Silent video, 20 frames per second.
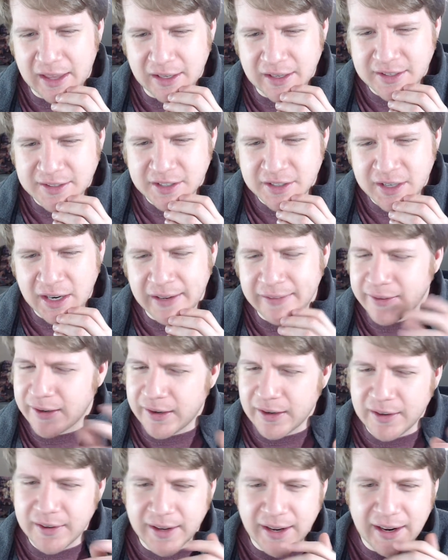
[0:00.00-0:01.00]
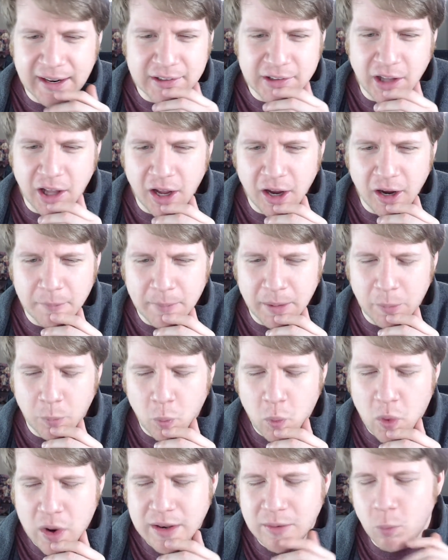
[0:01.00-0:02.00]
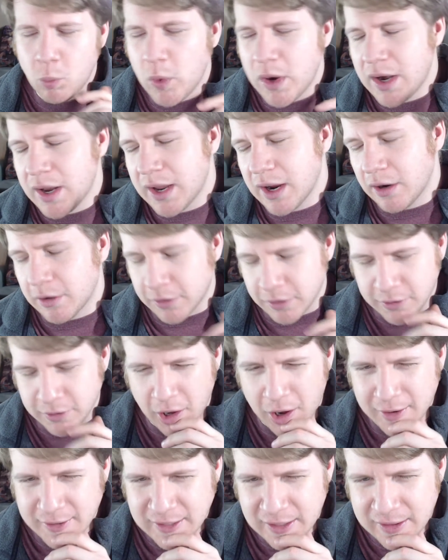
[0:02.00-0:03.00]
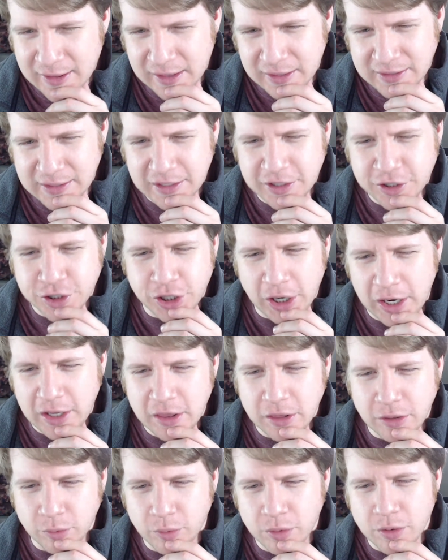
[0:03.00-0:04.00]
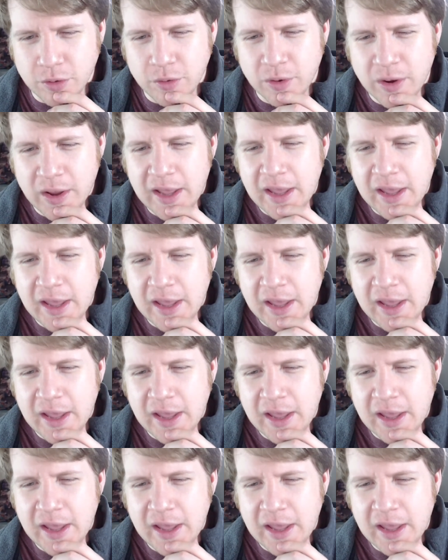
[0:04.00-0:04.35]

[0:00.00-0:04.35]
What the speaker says: There's not a ton of dialogue, but when a character talks, I think it does shine through,